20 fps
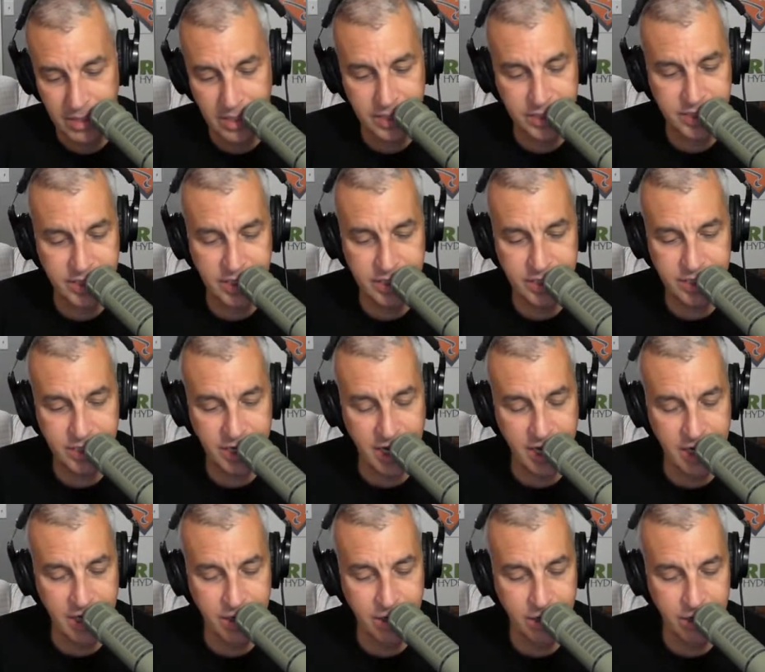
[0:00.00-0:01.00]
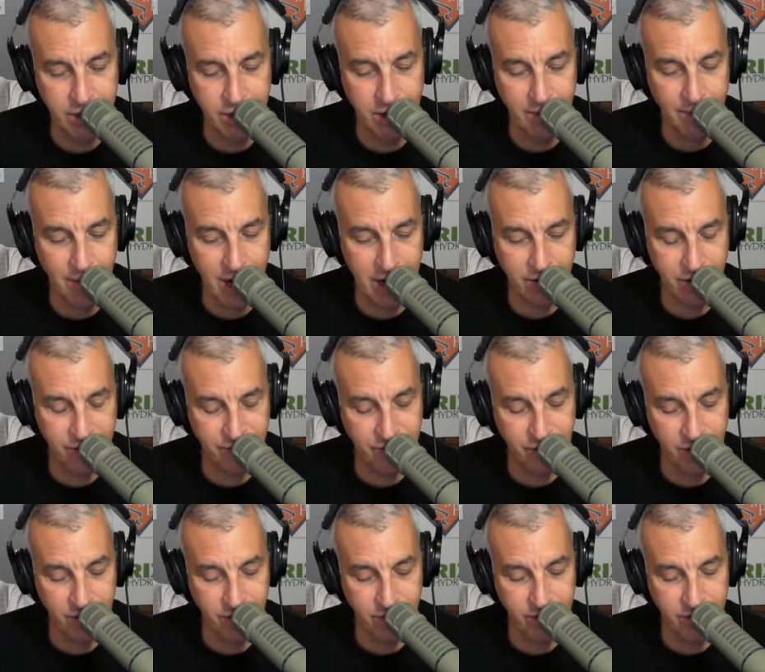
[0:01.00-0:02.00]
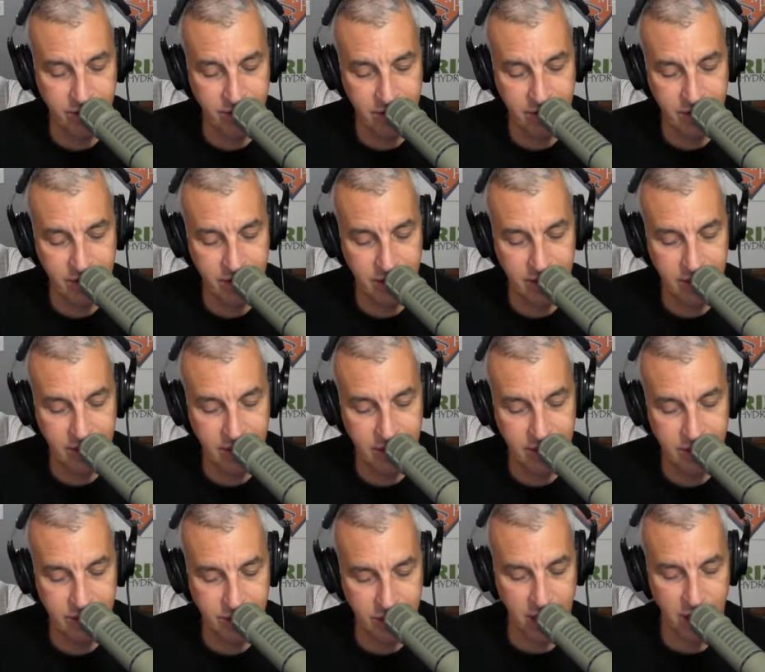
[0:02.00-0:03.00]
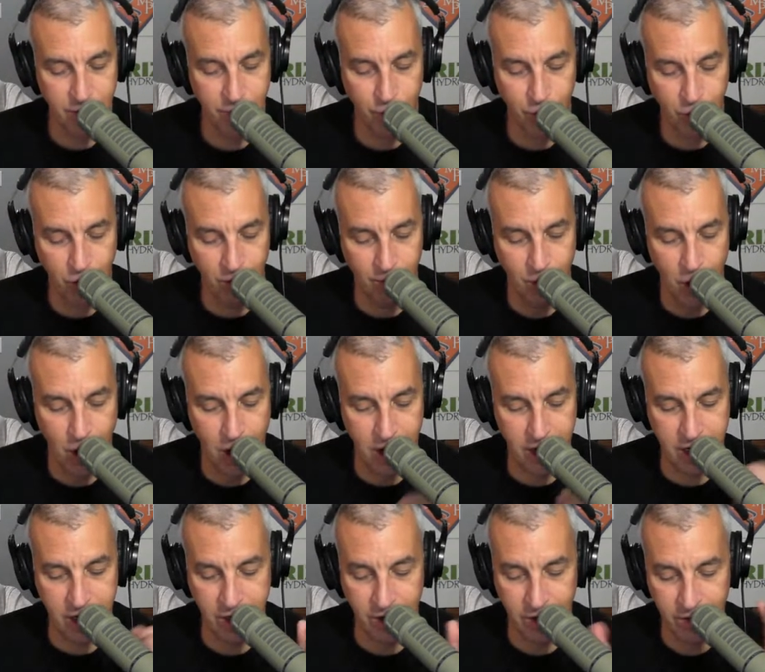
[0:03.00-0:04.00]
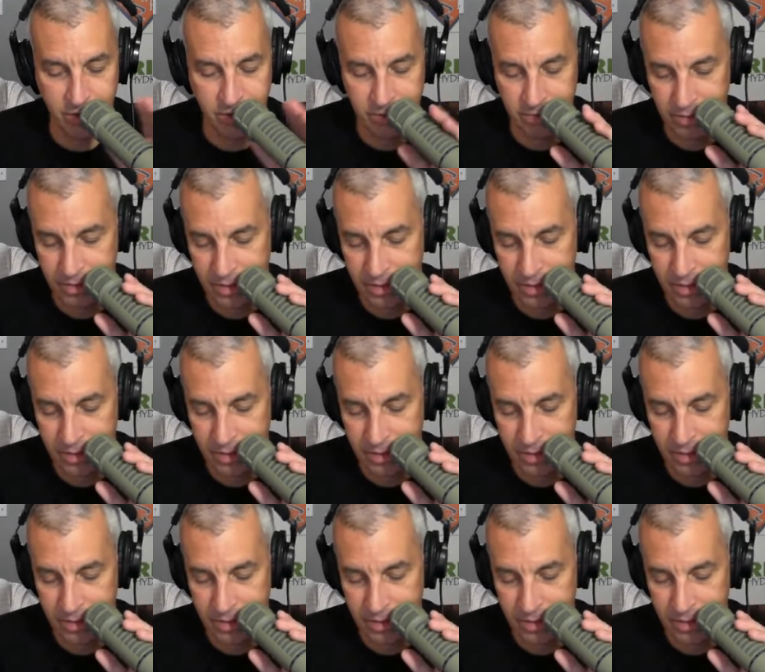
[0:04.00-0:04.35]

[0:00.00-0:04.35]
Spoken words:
and said, Zane, your microphone is room audio.